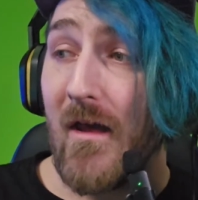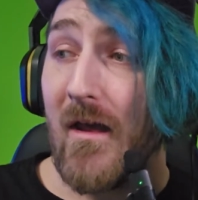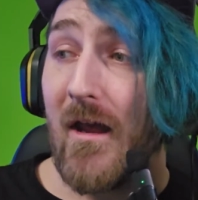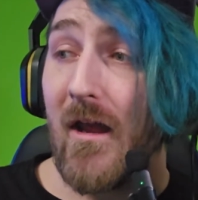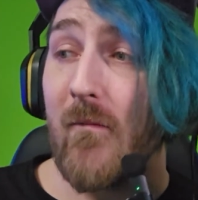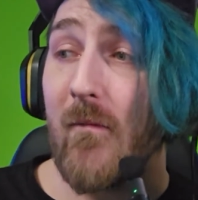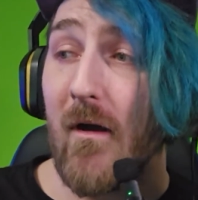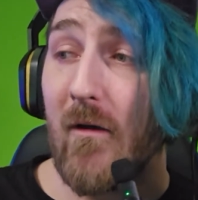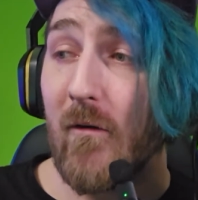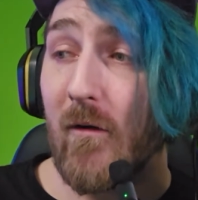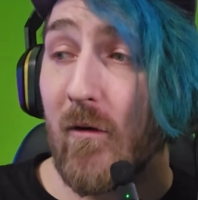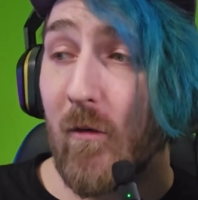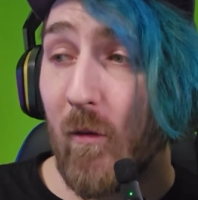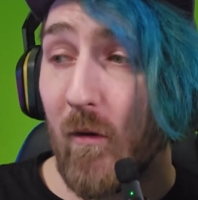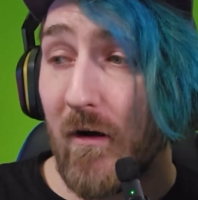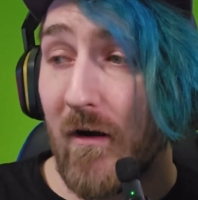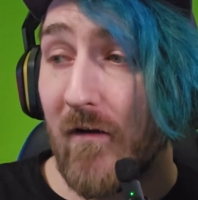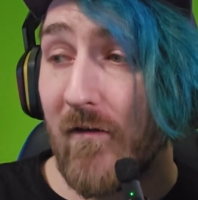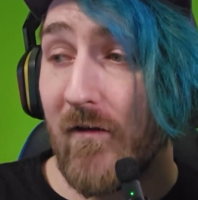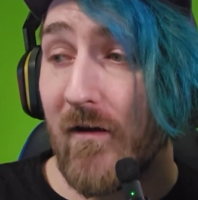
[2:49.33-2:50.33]
In my
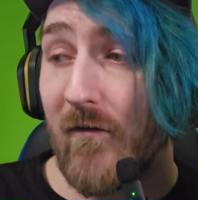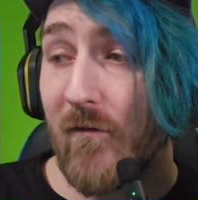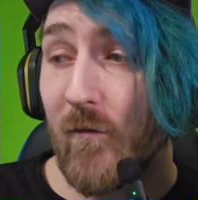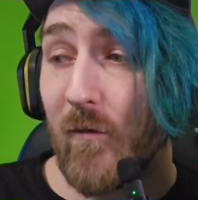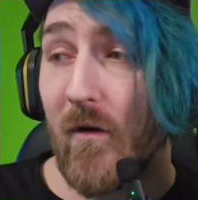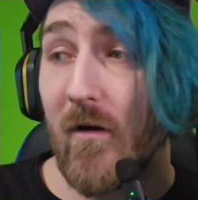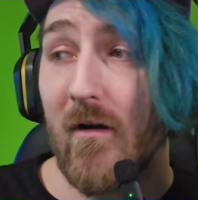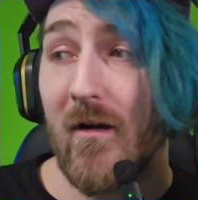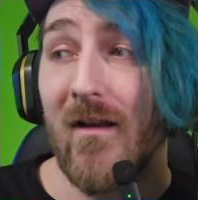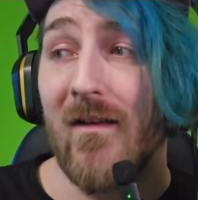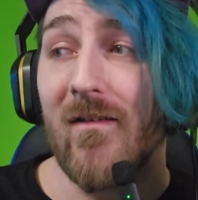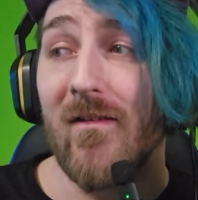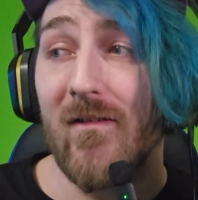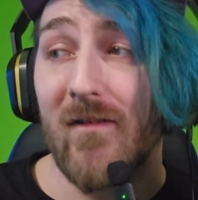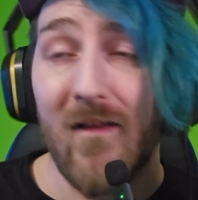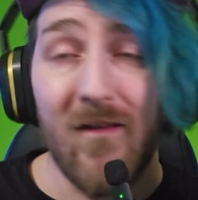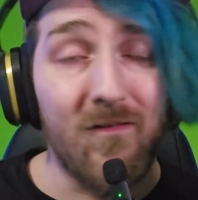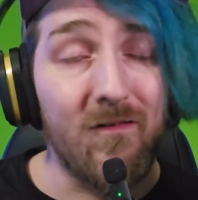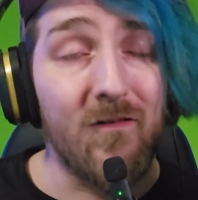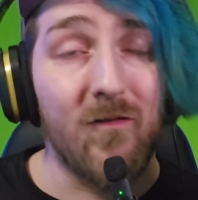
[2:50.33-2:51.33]
recording software, it
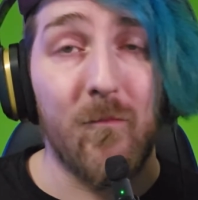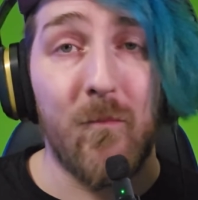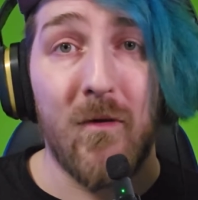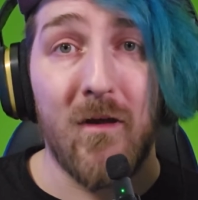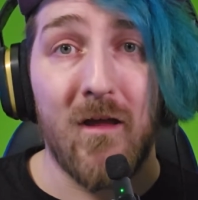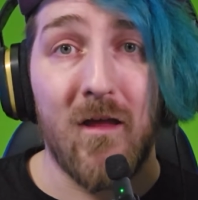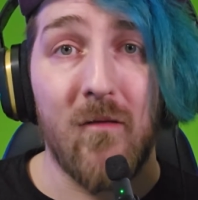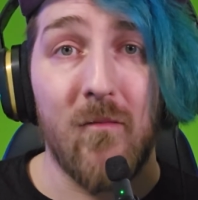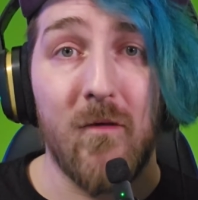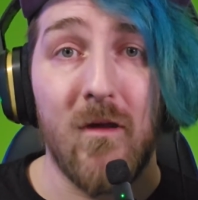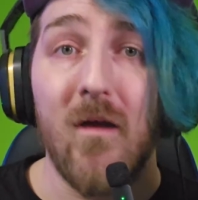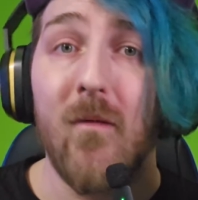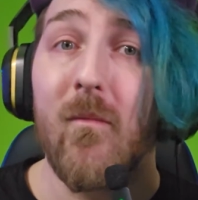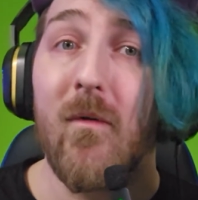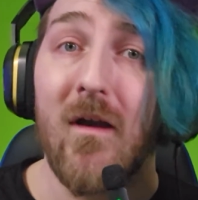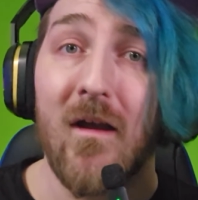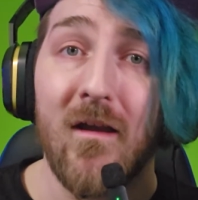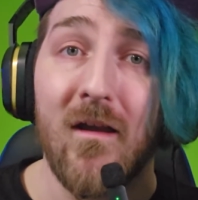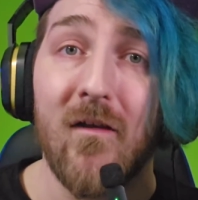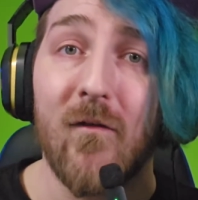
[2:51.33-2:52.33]
says it's picking me up.
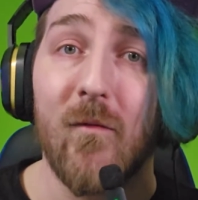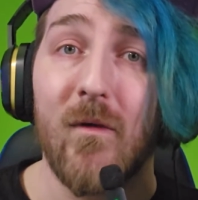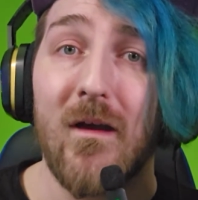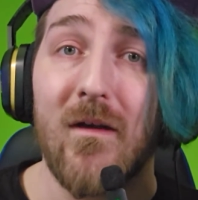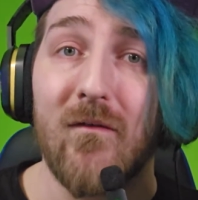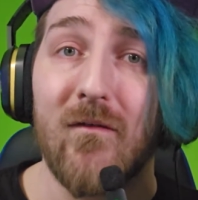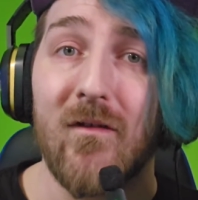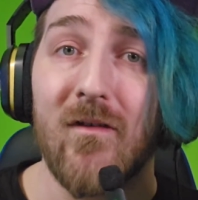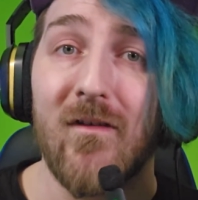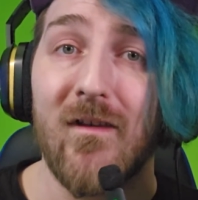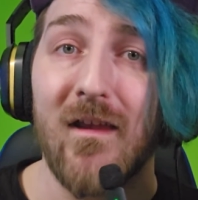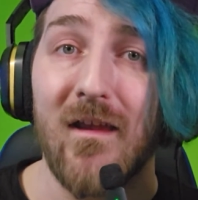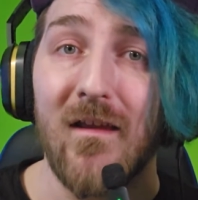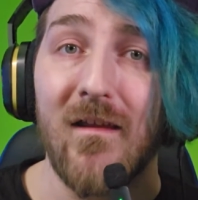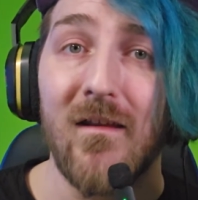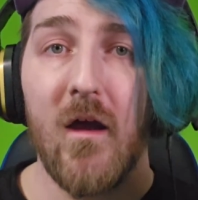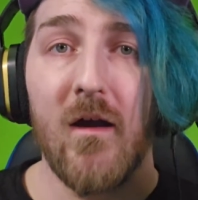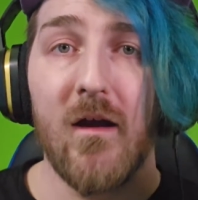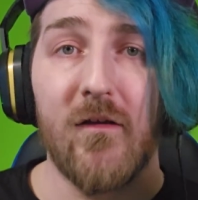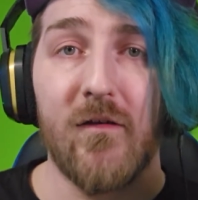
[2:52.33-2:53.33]
I guess we'll have to
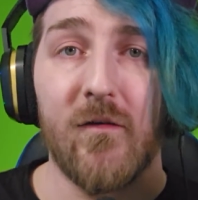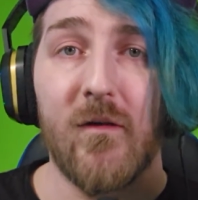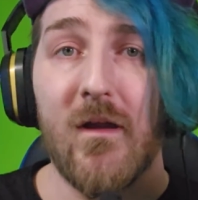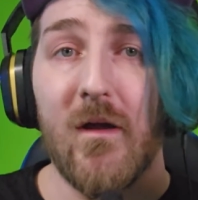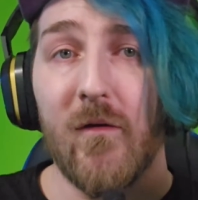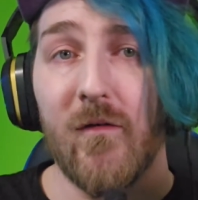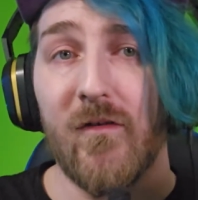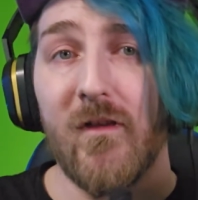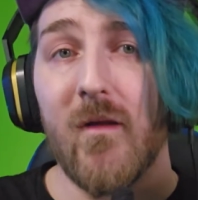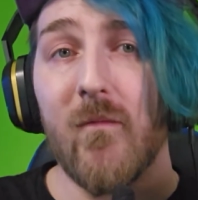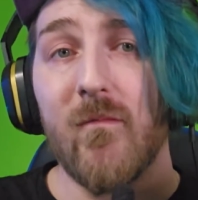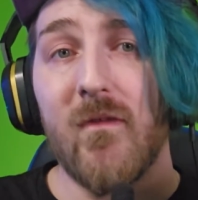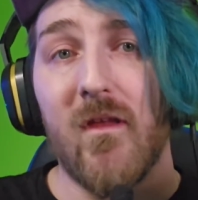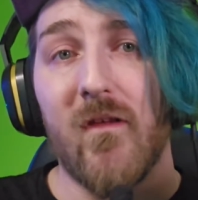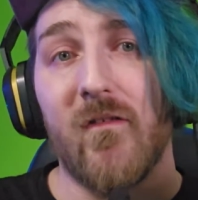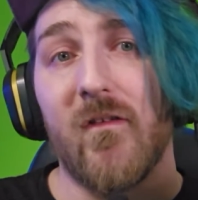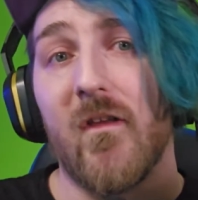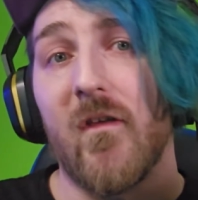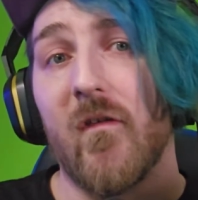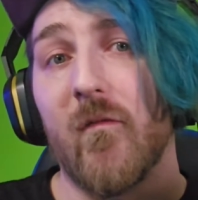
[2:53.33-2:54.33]
see. All right, so now same
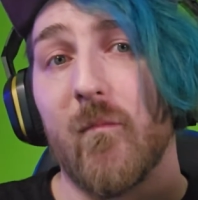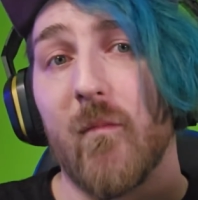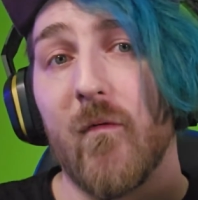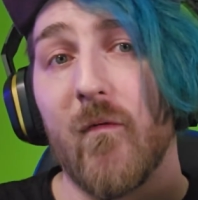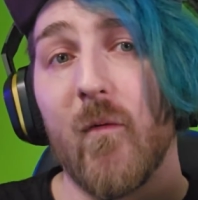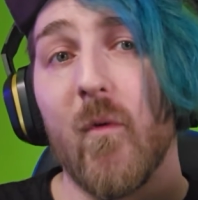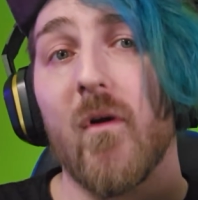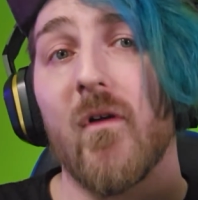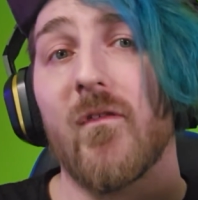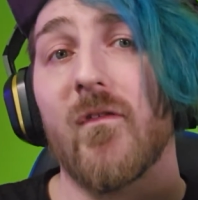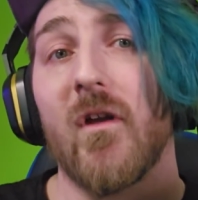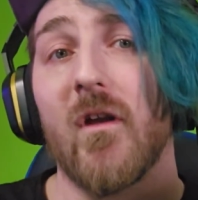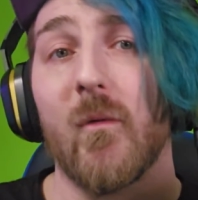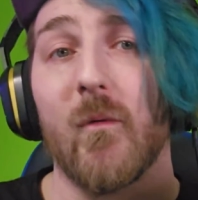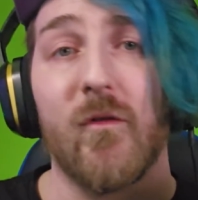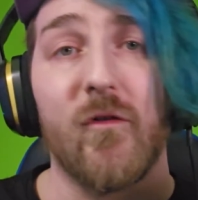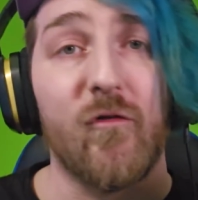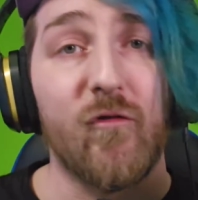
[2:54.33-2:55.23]
test as before, starting with the